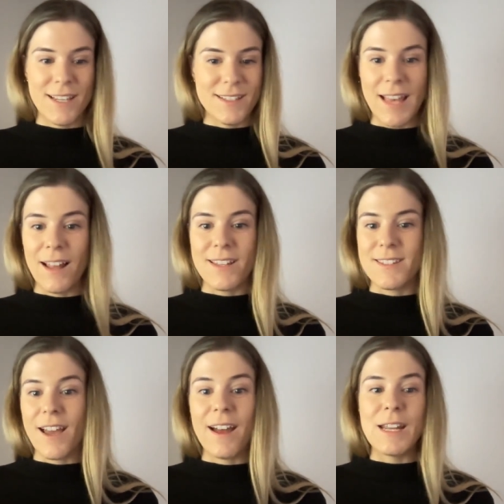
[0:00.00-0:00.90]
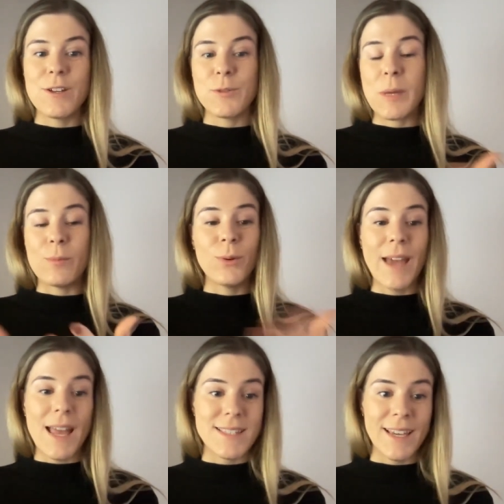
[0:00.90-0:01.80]
sell internally because people
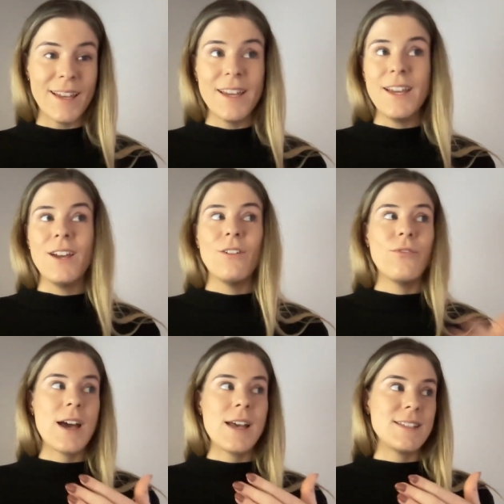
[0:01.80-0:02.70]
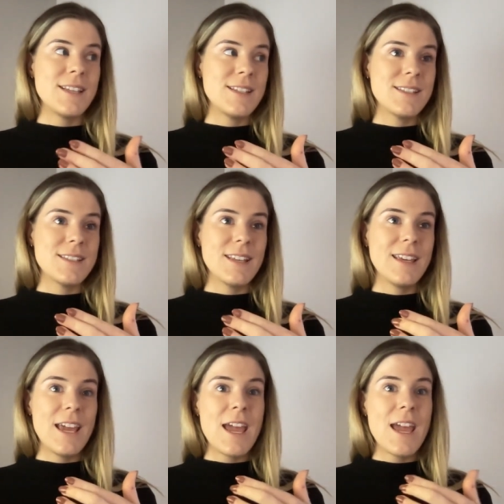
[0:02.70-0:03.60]
get it, versus
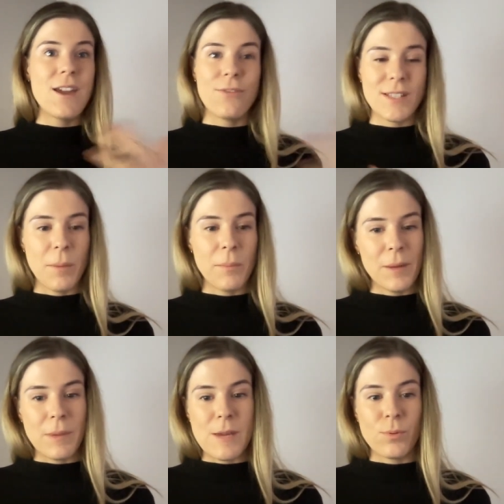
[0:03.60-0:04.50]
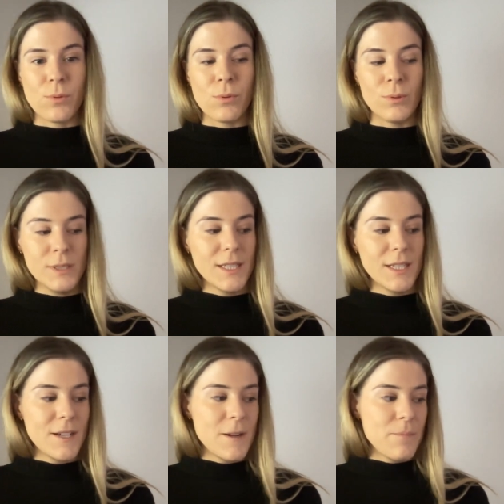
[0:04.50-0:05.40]
if it's something people
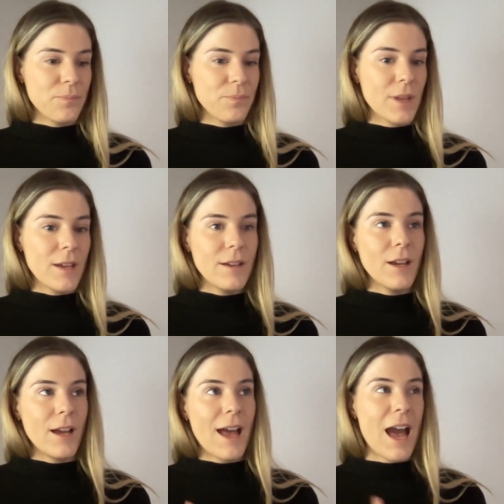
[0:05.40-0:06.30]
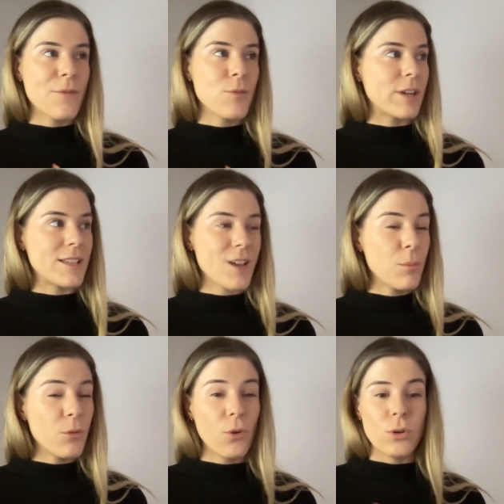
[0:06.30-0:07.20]
haven't really done
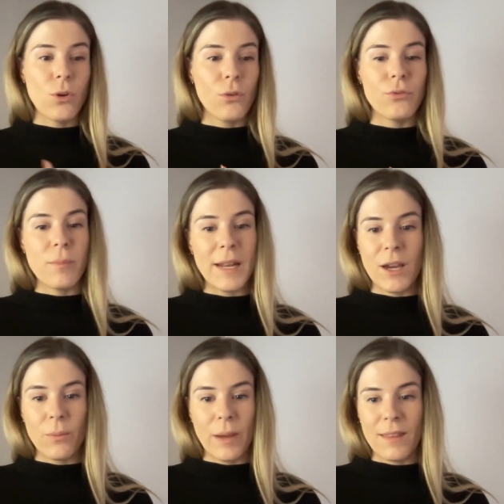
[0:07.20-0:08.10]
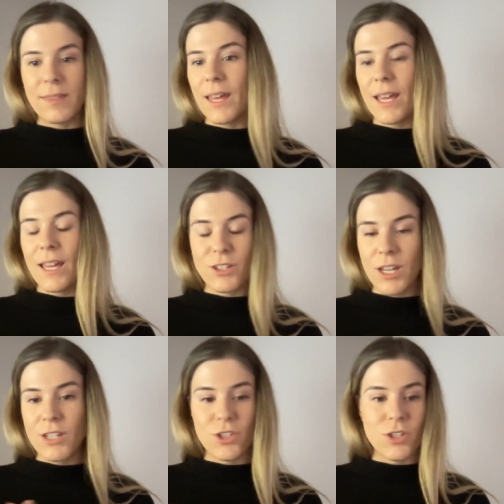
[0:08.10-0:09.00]
before and not familiar with,
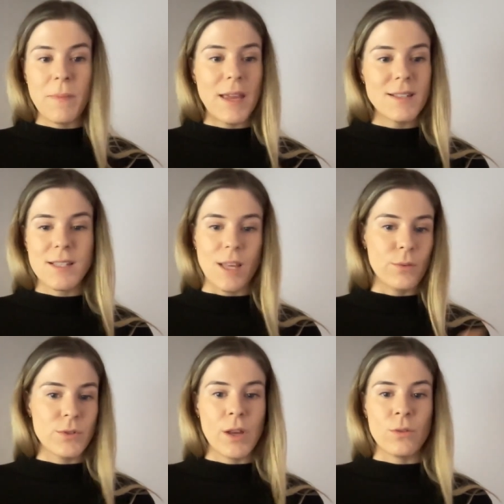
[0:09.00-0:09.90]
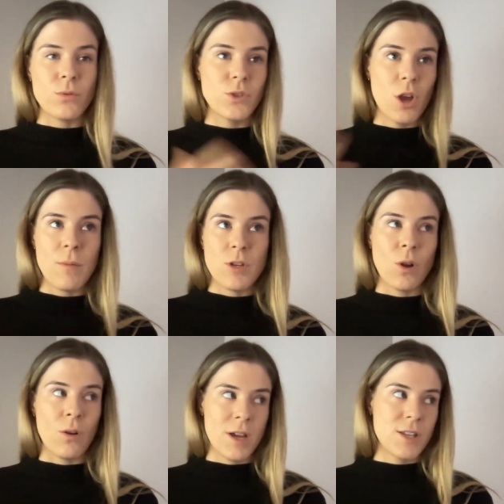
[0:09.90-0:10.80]
it just makes the sales cycle so much
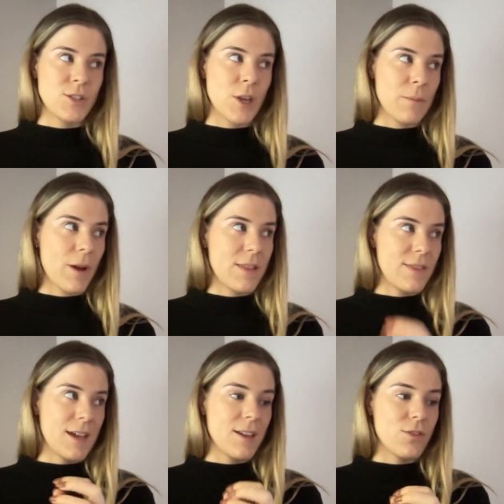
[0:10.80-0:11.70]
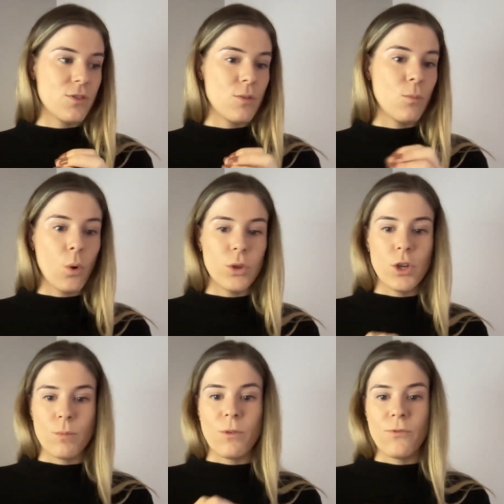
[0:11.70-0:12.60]
longer. So I think the more you
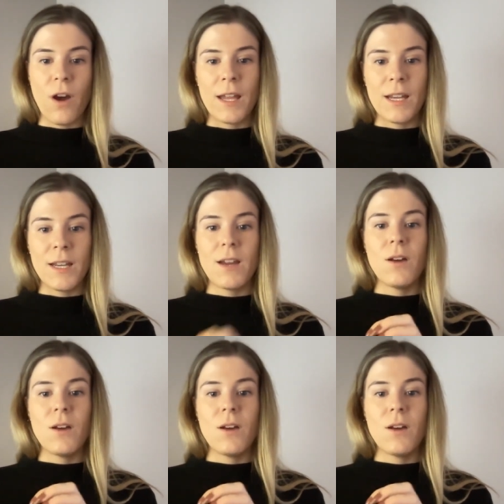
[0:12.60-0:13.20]
can refine